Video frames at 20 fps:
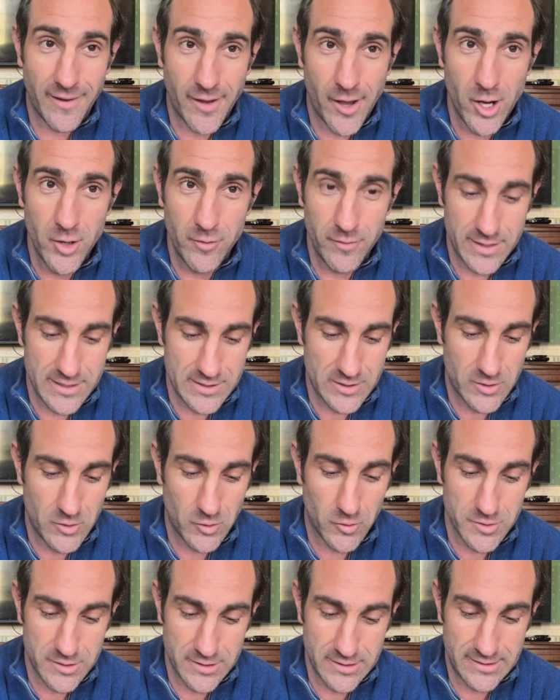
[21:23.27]
over this
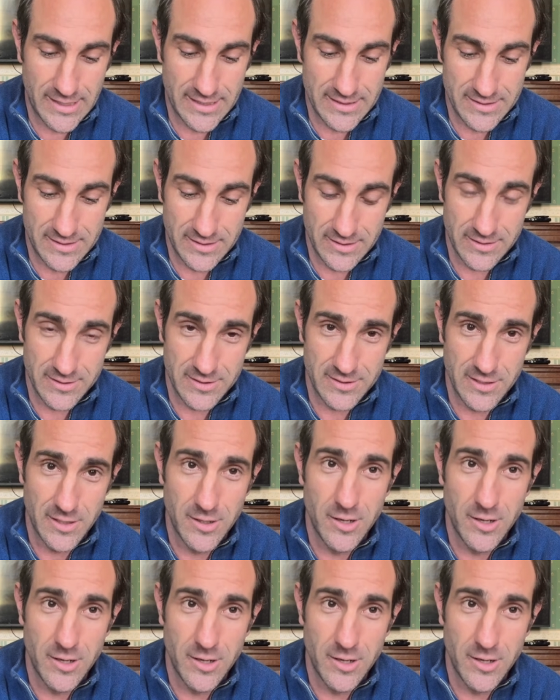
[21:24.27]
course and distance